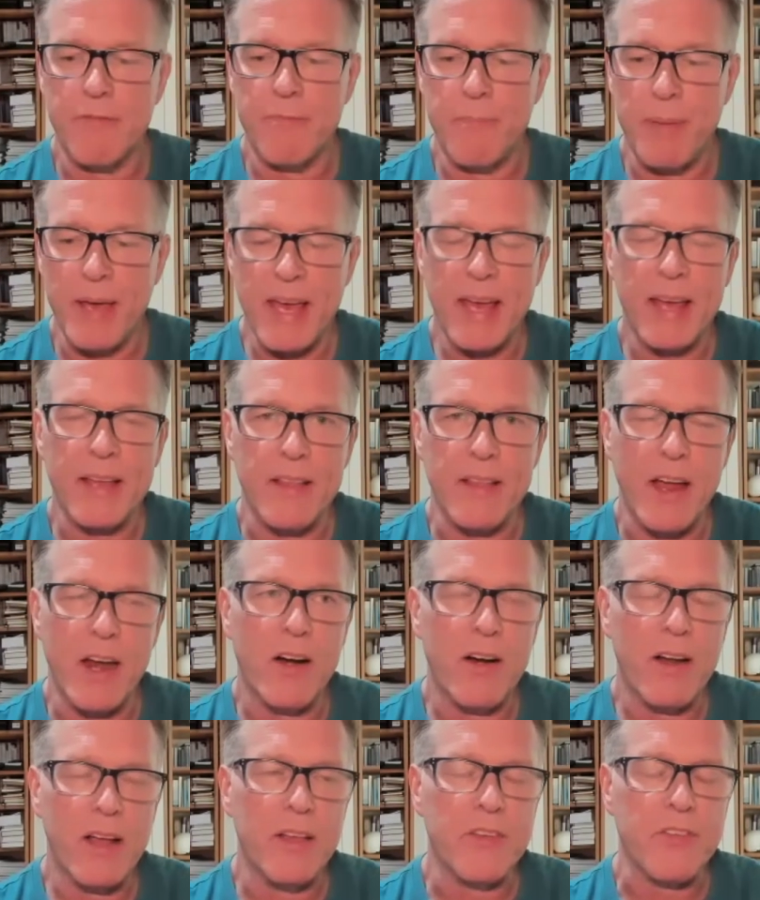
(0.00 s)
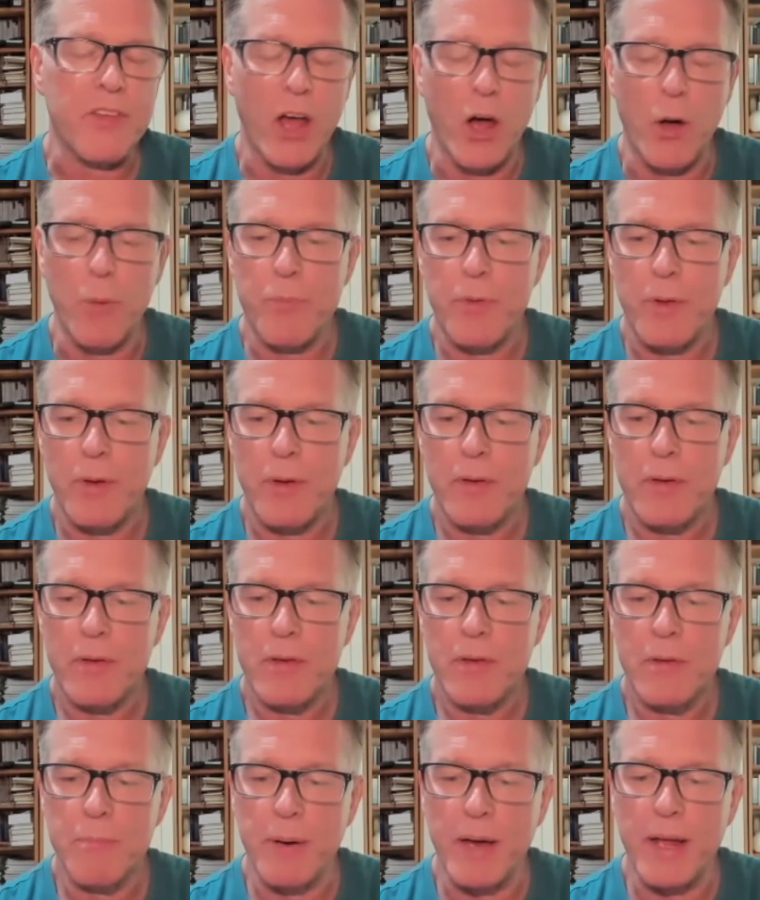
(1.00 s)
being there has helped,
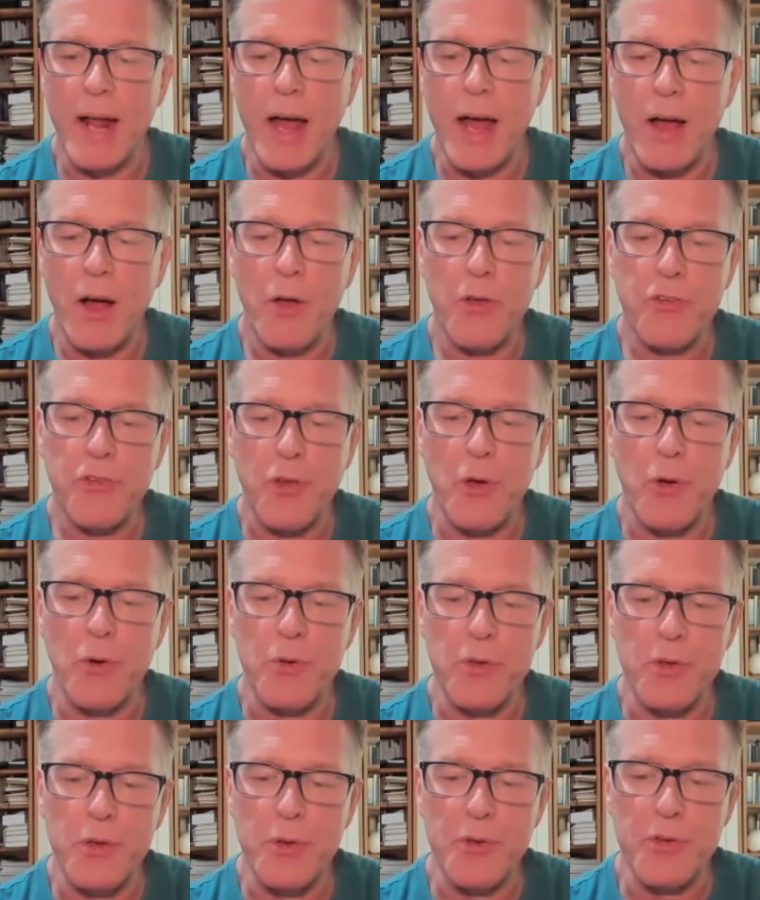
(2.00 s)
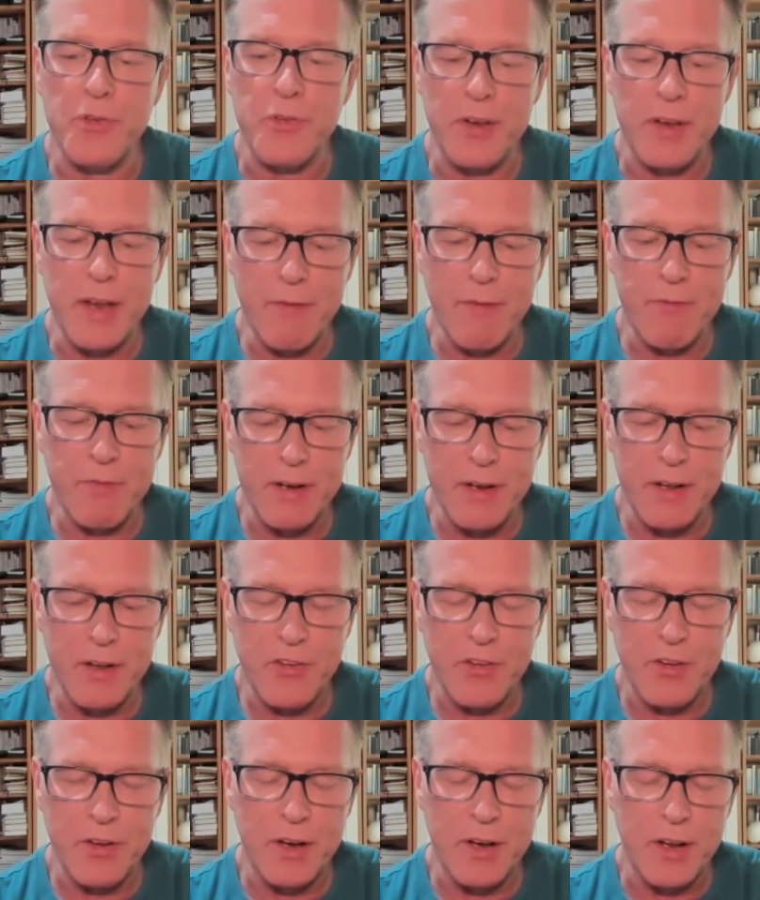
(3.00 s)
but I also use the
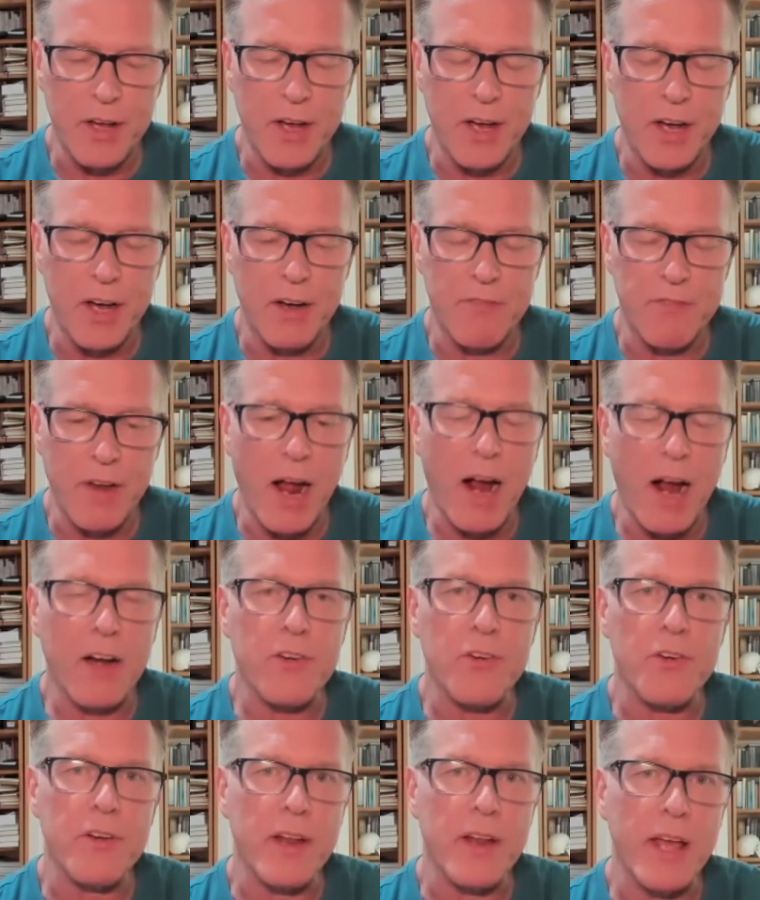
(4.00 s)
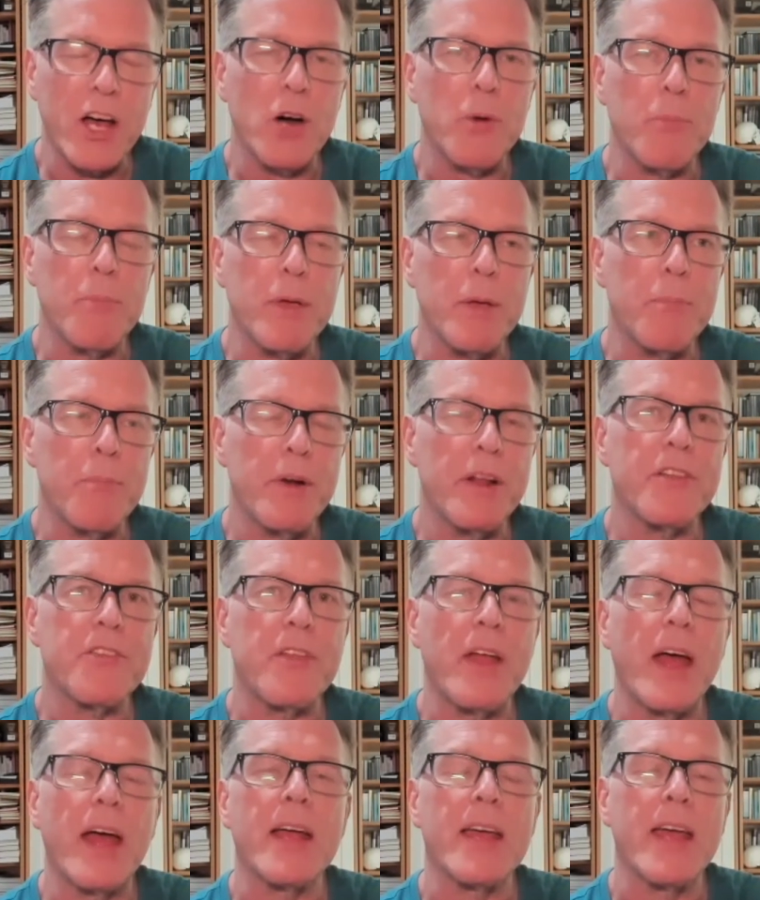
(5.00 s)
definition of doctor to help me bridge
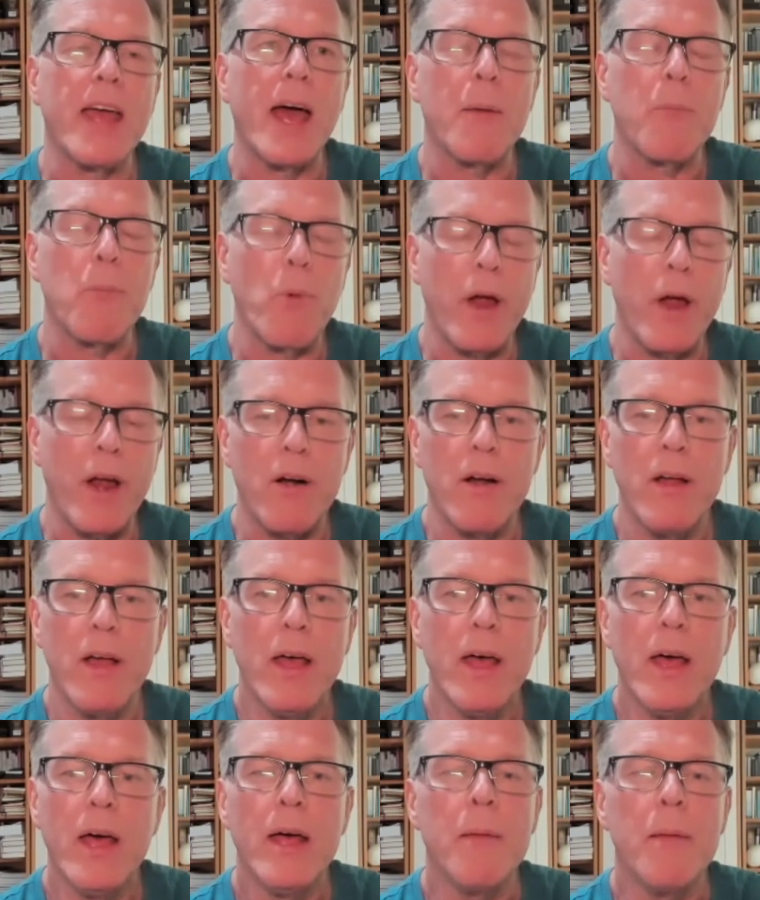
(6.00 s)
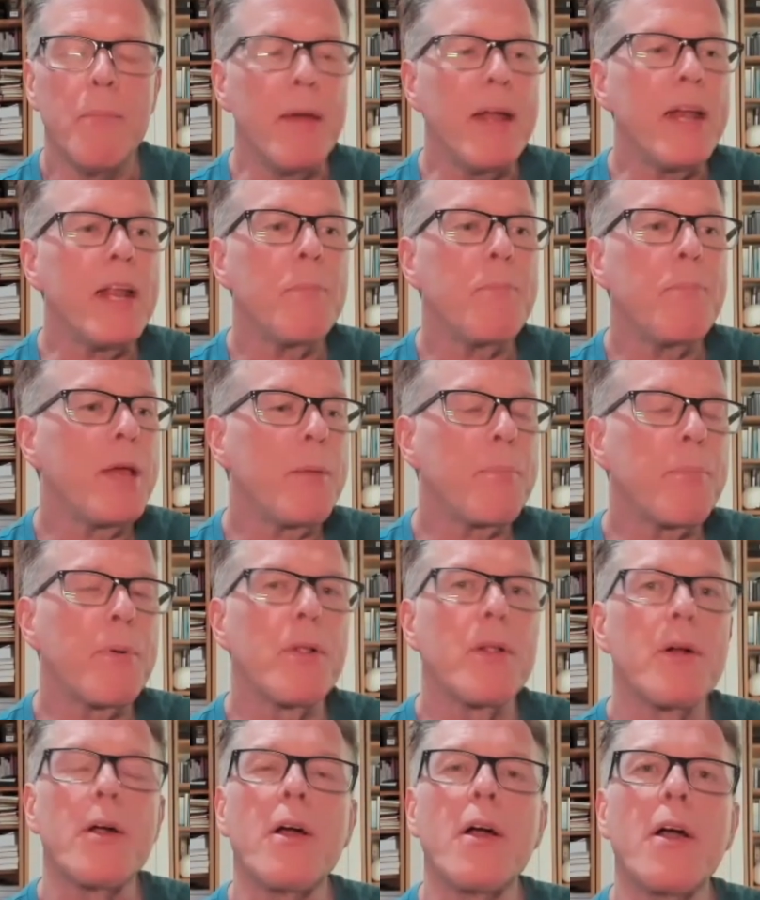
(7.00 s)
that gap where many
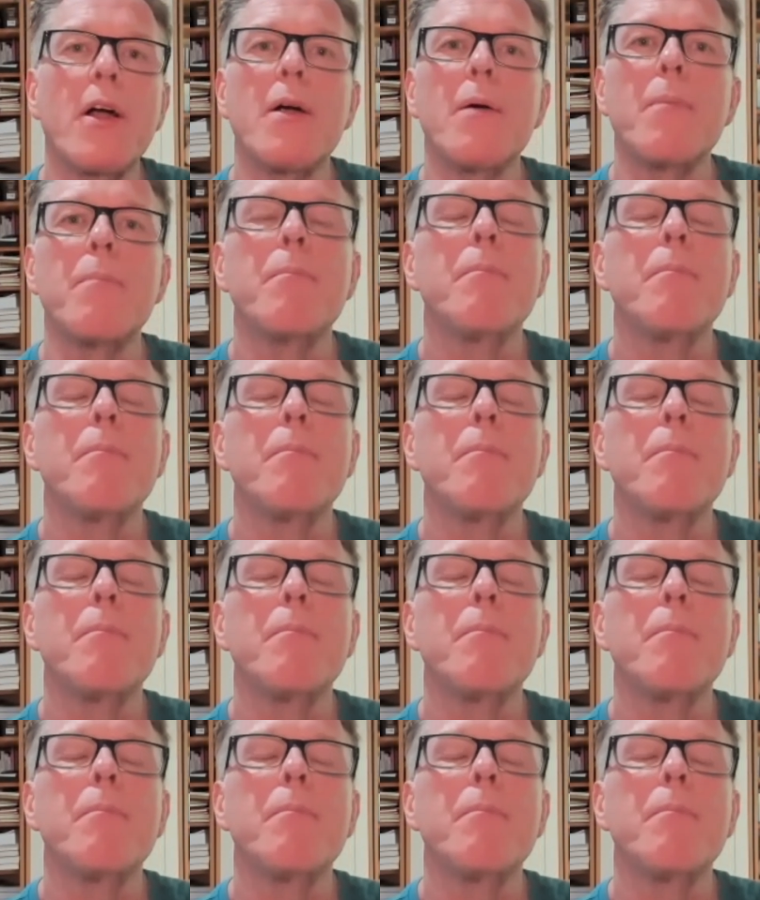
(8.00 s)
people are